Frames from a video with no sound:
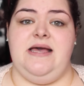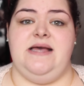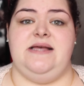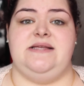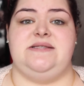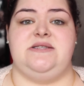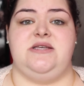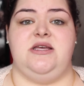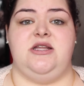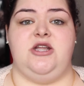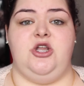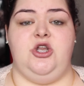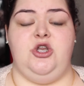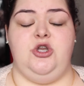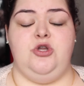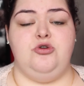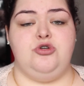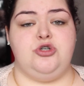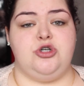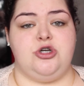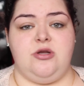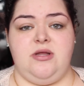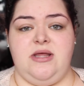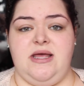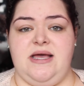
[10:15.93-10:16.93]
It's going to
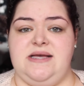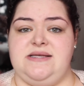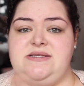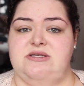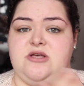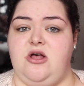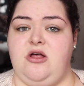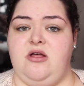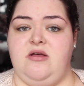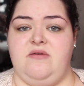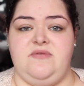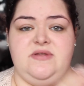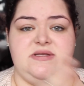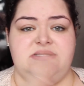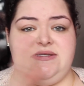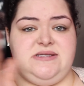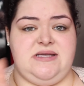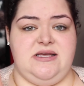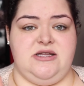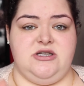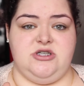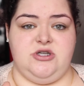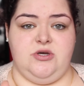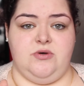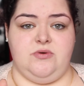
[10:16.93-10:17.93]
neutralize all of the
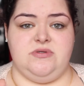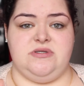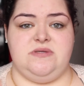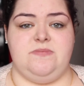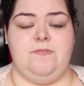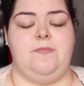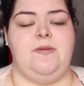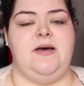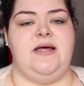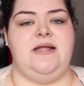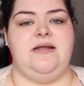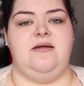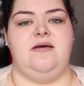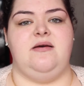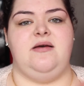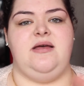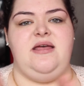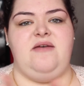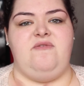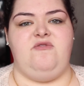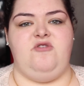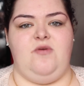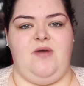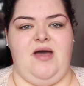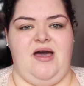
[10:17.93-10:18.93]
skin tones, but
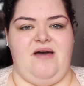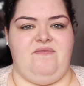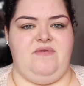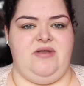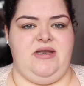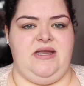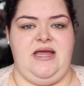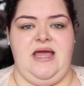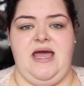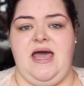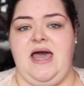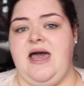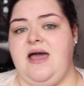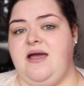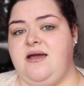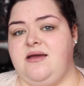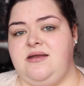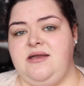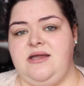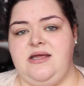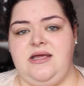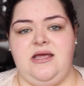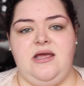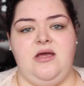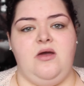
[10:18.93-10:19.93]
if you have any
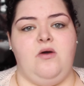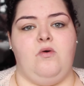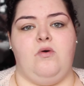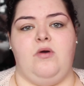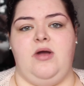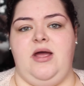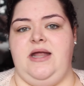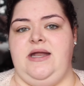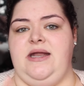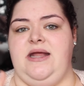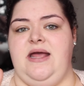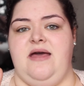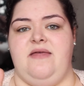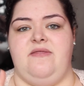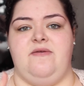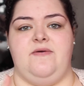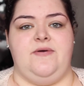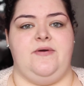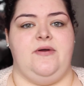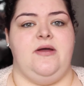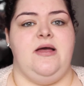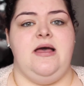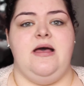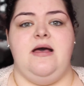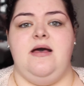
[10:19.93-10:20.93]
acne or any
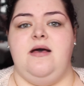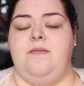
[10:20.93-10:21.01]
other